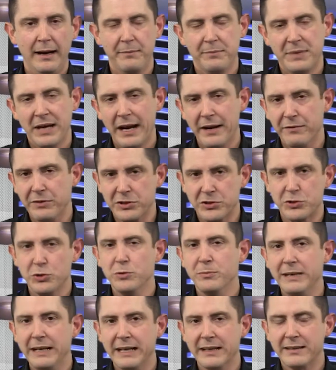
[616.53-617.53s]
Kind of
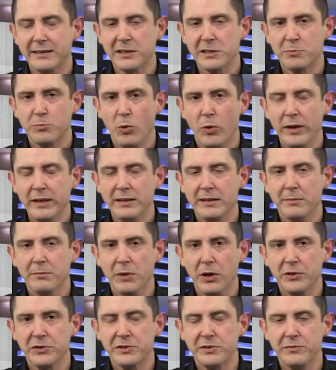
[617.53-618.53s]
assuming at this point that
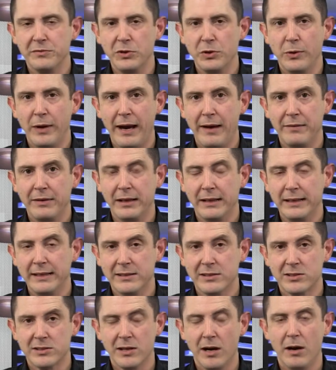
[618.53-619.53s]
most of you have at
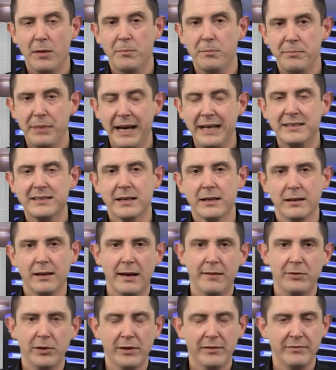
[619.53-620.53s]
least some basic
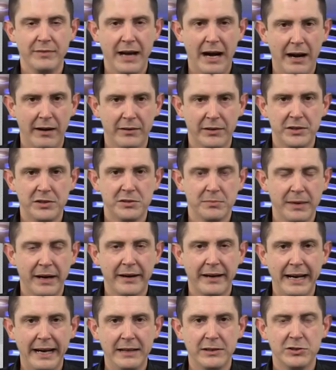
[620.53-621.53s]
level of knowledge
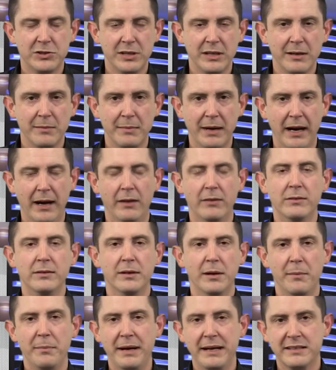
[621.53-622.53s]
about HTML,
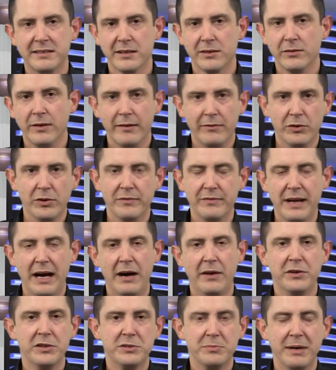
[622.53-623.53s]
a basic level of
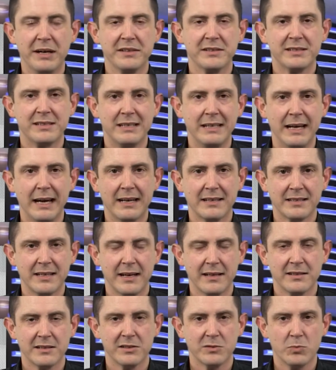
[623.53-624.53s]
knowledge about
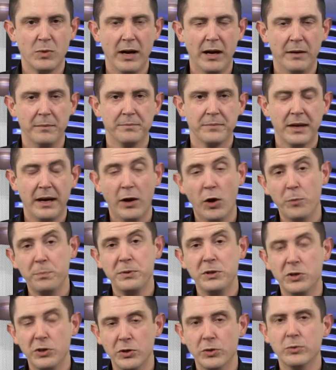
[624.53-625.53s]
CSS as well. I
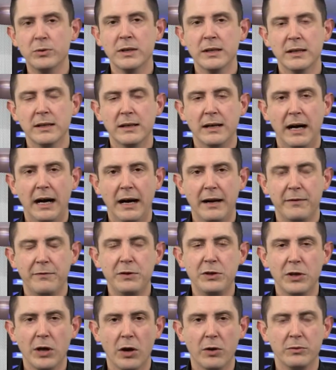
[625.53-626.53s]
hope you do. If
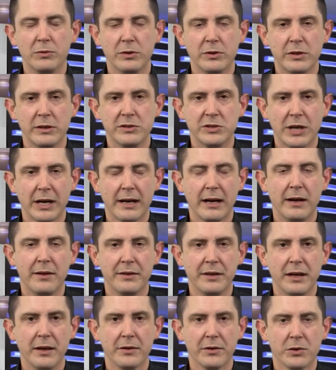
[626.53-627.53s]
you don't, you can check
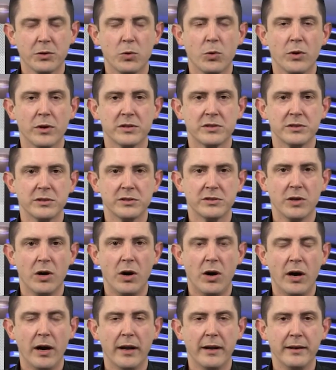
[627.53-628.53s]
out the other courses
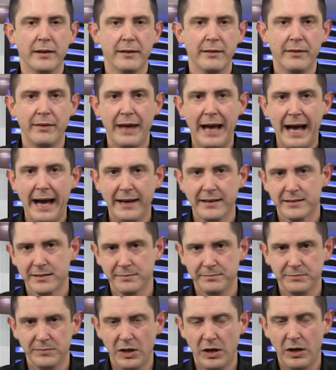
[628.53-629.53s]
on
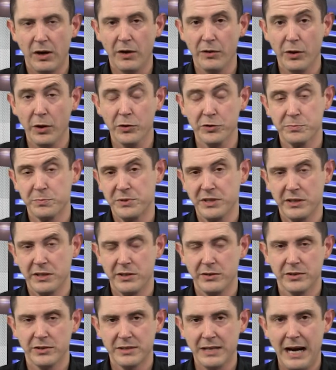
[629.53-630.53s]
those
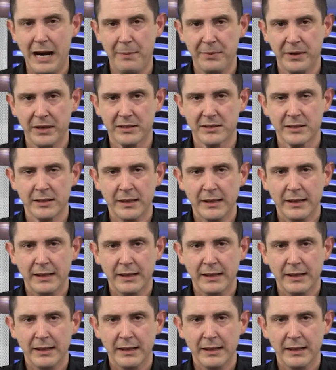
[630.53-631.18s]
particular topics.